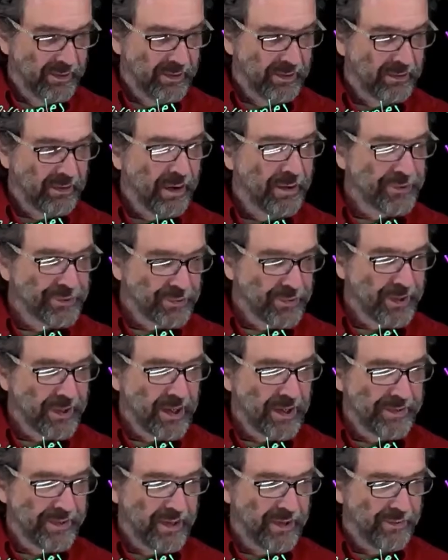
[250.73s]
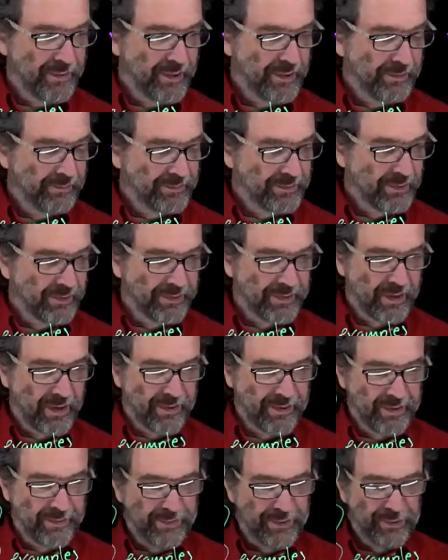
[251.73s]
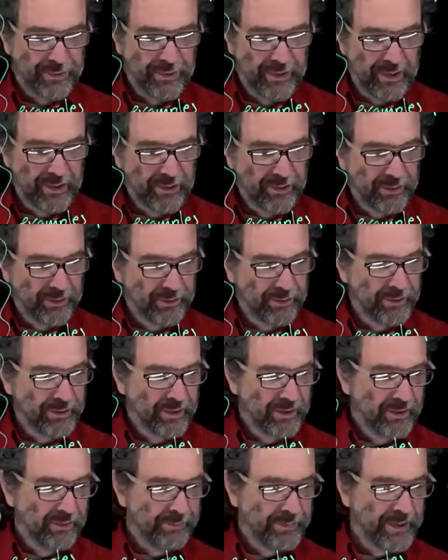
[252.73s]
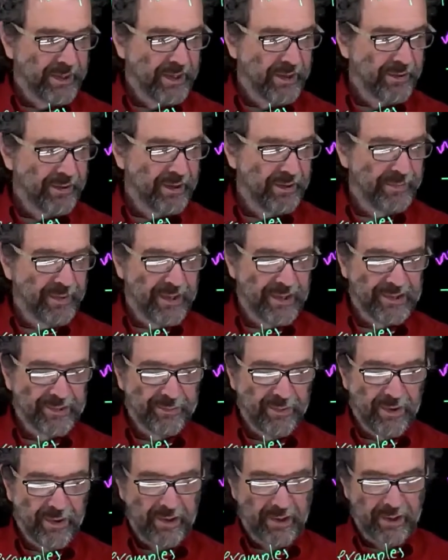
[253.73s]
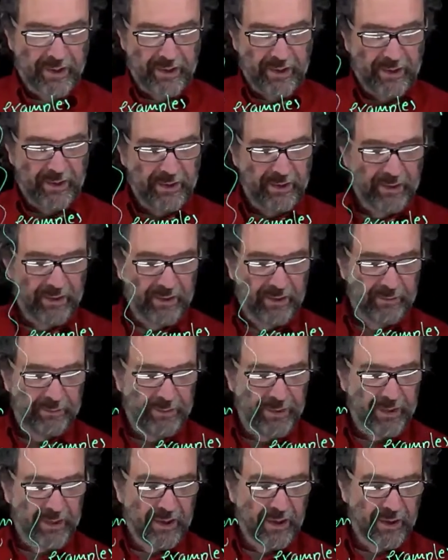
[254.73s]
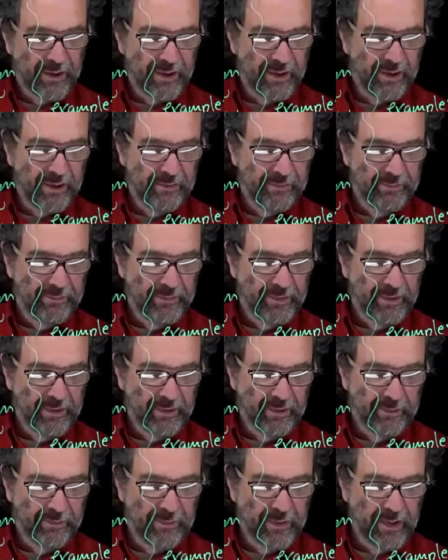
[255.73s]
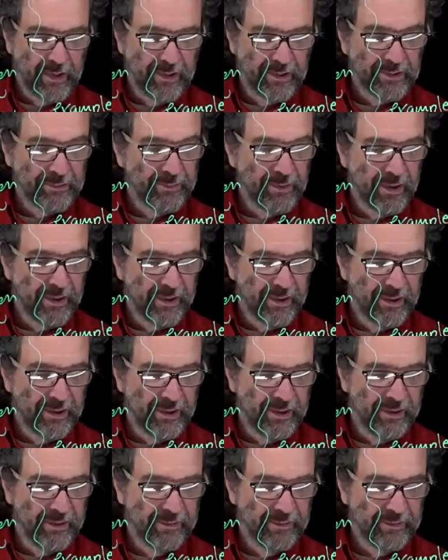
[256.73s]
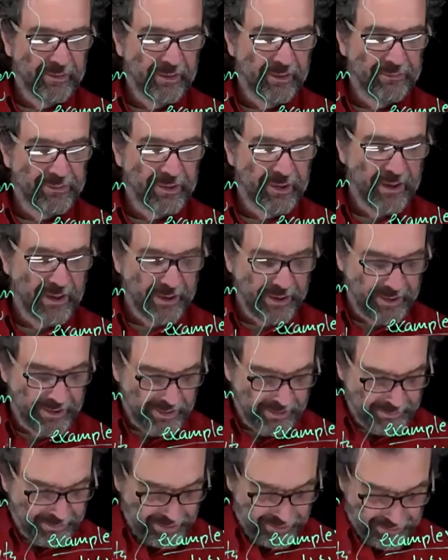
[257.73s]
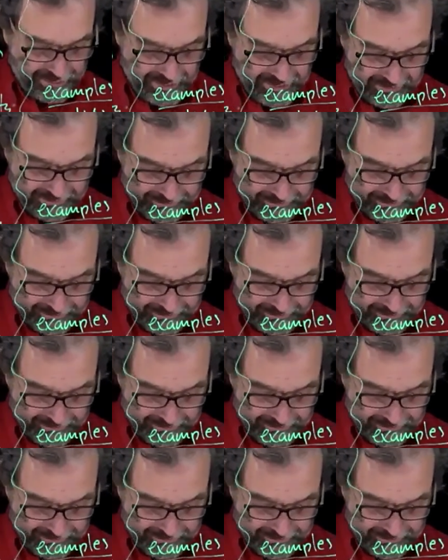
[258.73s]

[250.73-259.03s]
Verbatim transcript: it always work out that way. So the area between two, big area minus small area, big area minus small area gives the area in between.